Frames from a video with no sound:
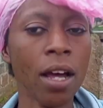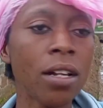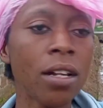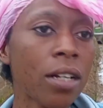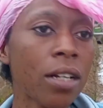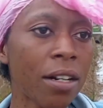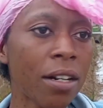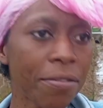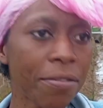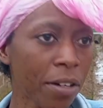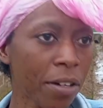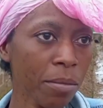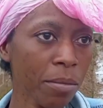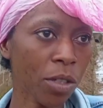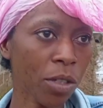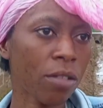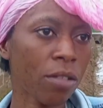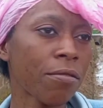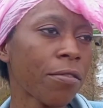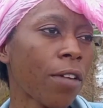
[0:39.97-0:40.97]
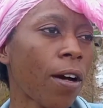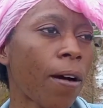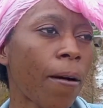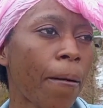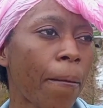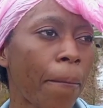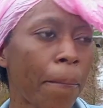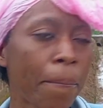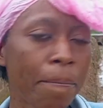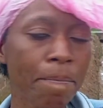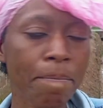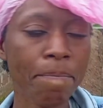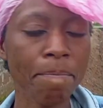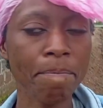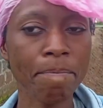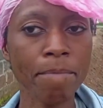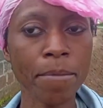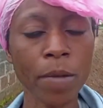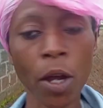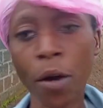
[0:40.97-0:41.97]
and uh, forms of um,
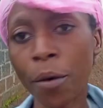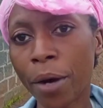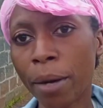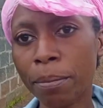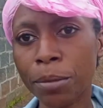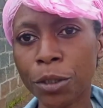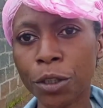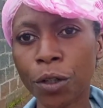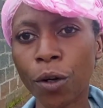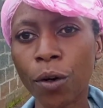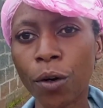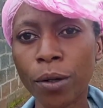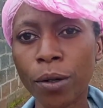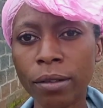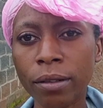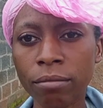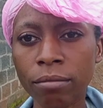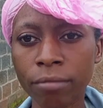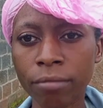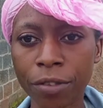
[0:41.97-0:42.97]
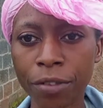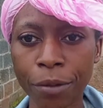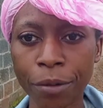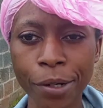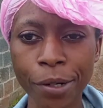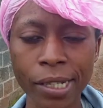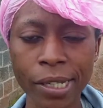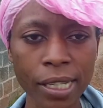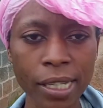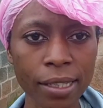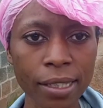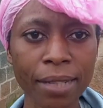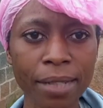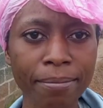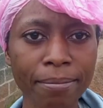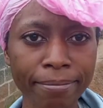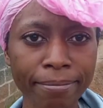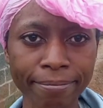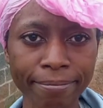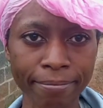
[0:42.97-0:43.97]
corruption,
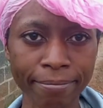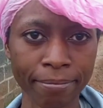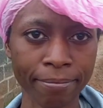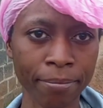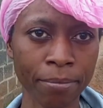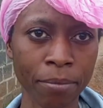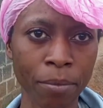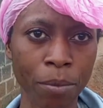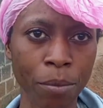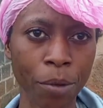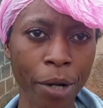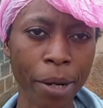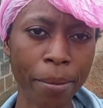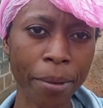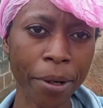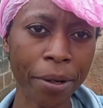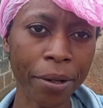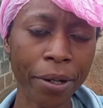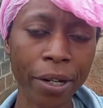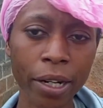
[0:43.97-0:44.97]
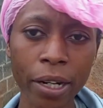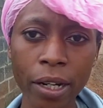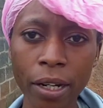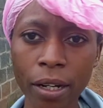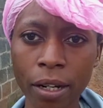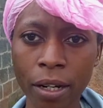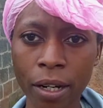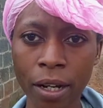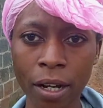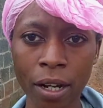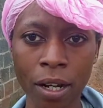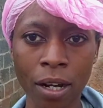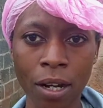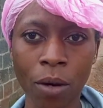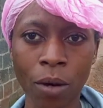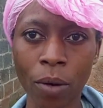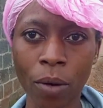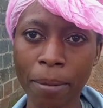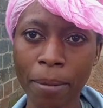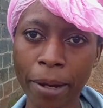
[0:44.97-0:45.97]
favoritism, bribery,
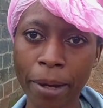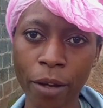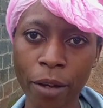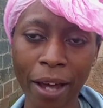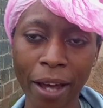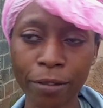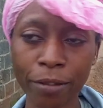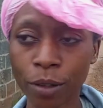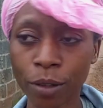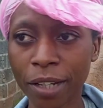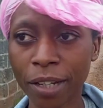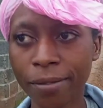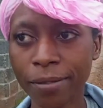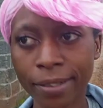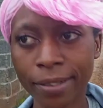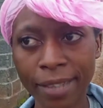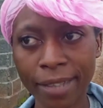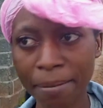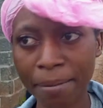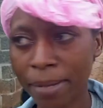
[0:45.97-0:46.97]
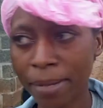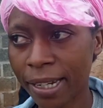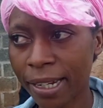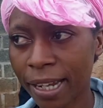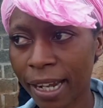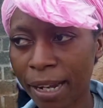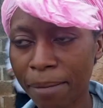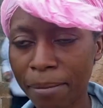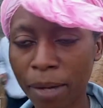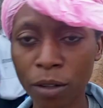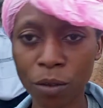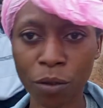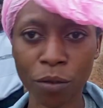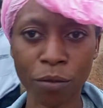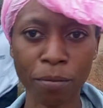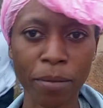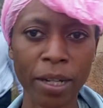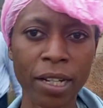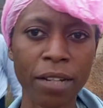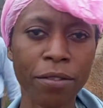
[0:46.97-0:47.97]
whereby you have to give somebody an amount
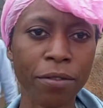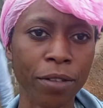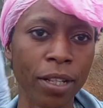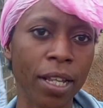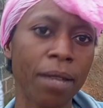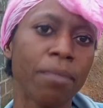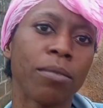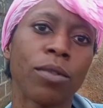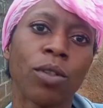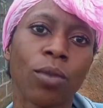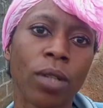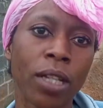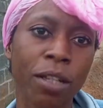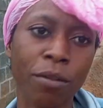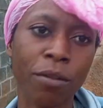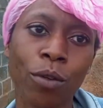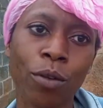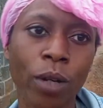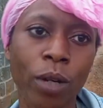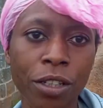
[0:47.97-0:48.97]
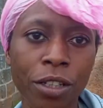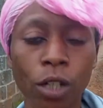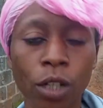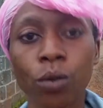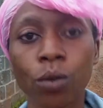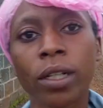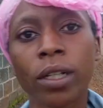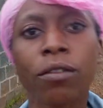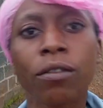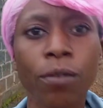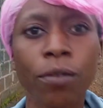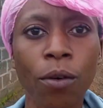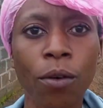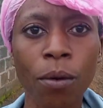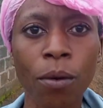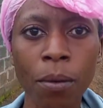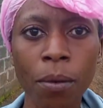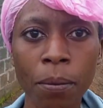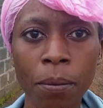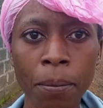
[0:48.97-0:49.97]
of money for them to give you what you're looking
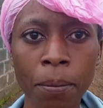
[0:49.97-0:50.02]
for.